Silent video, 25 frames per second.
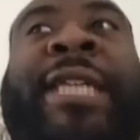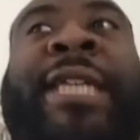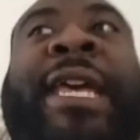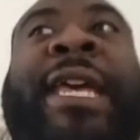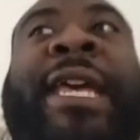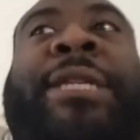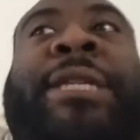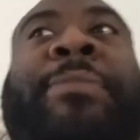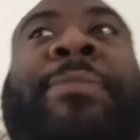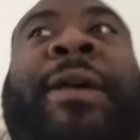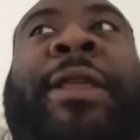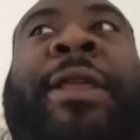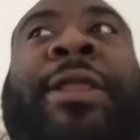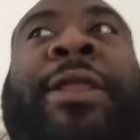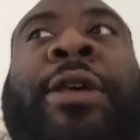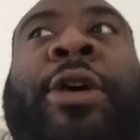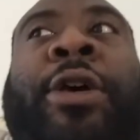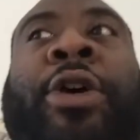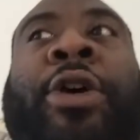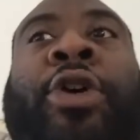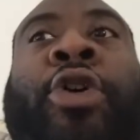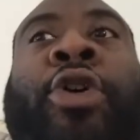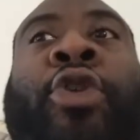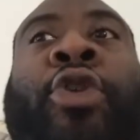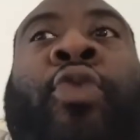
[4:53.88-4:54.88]
Smith
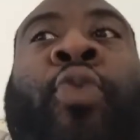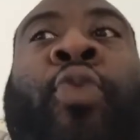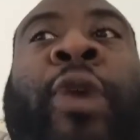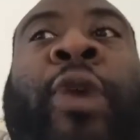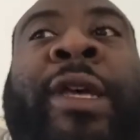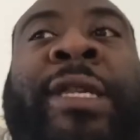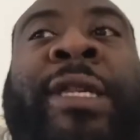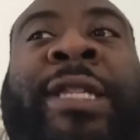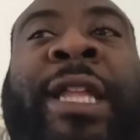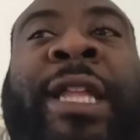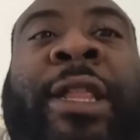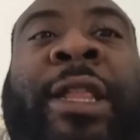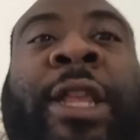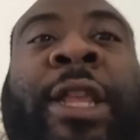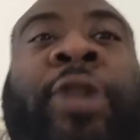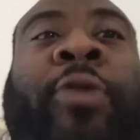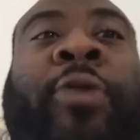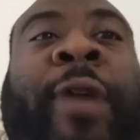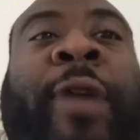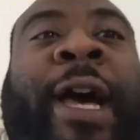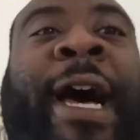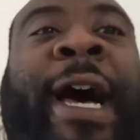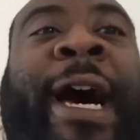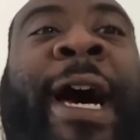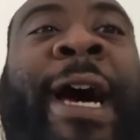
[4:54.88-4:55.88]
was the little
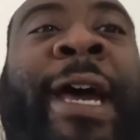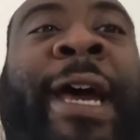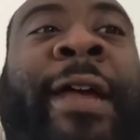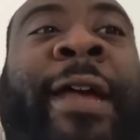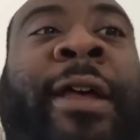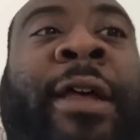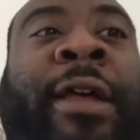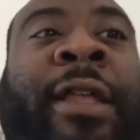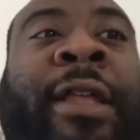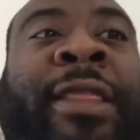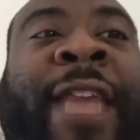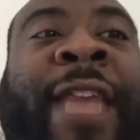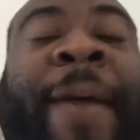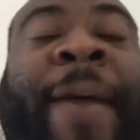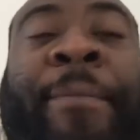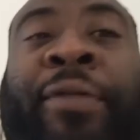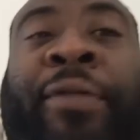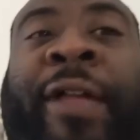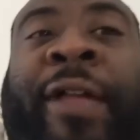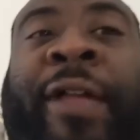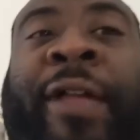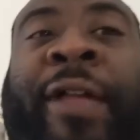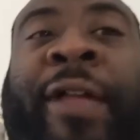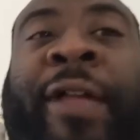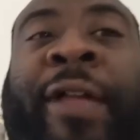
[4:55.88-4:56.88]
guy that
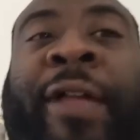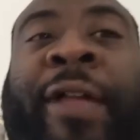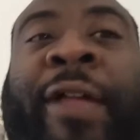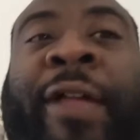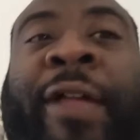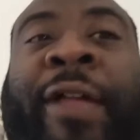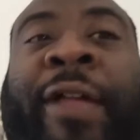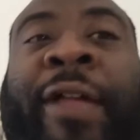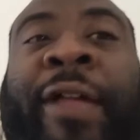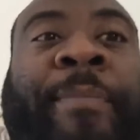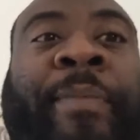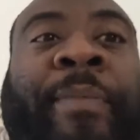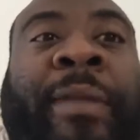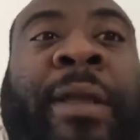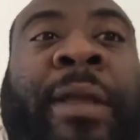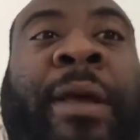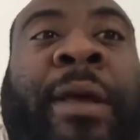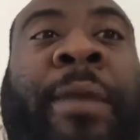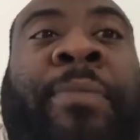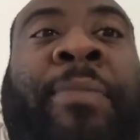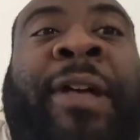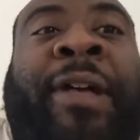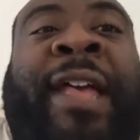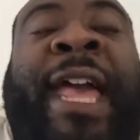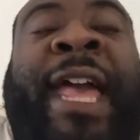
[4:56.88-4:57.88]
played big,
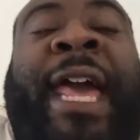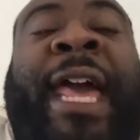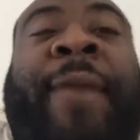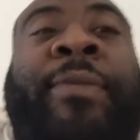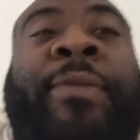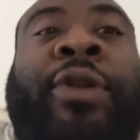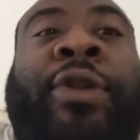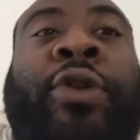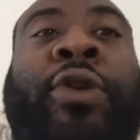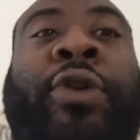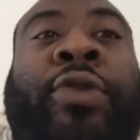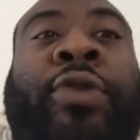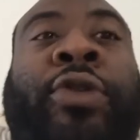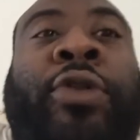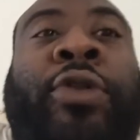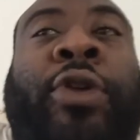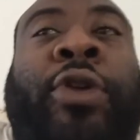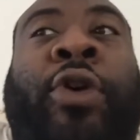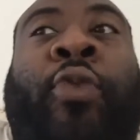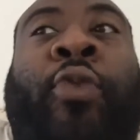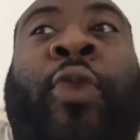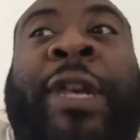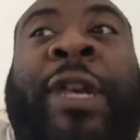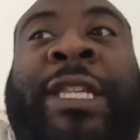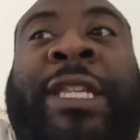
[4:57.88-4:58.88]
but Cam Newton
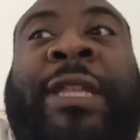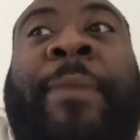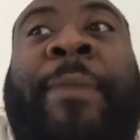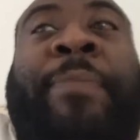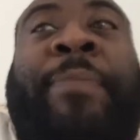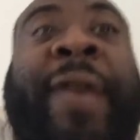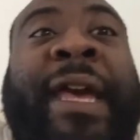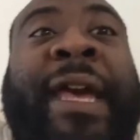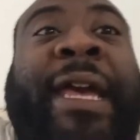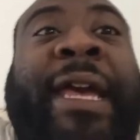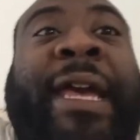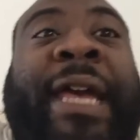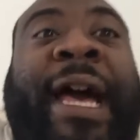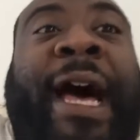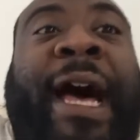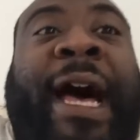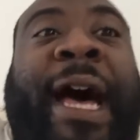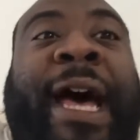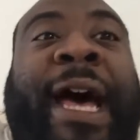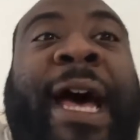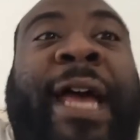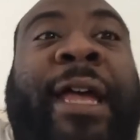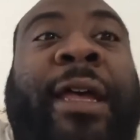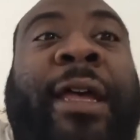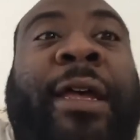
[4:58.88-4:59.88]
was the big
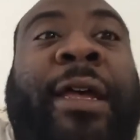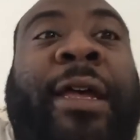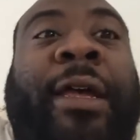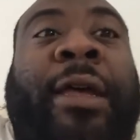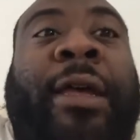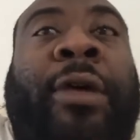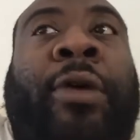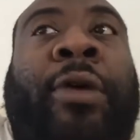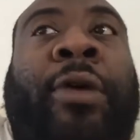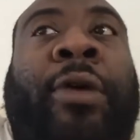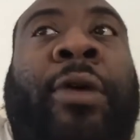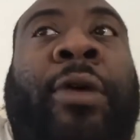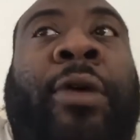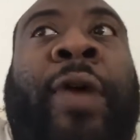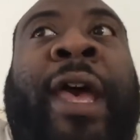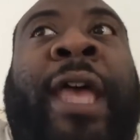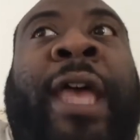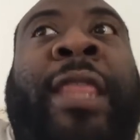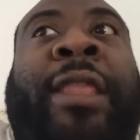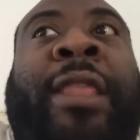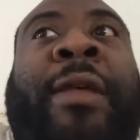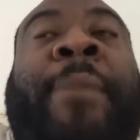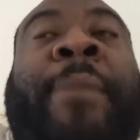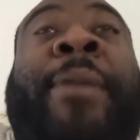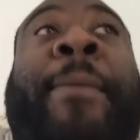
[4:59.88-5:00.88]
guy in
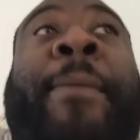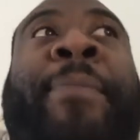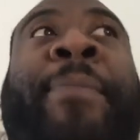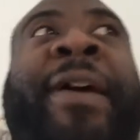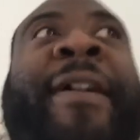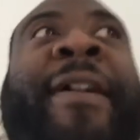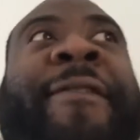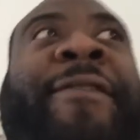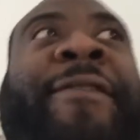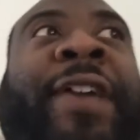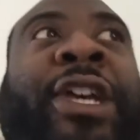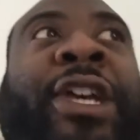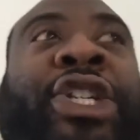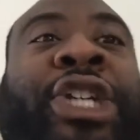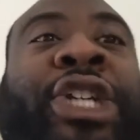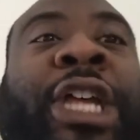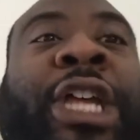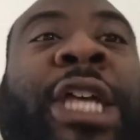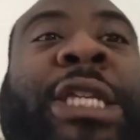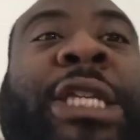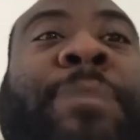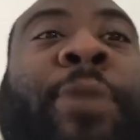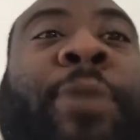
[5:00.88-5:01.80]
the big fish in a small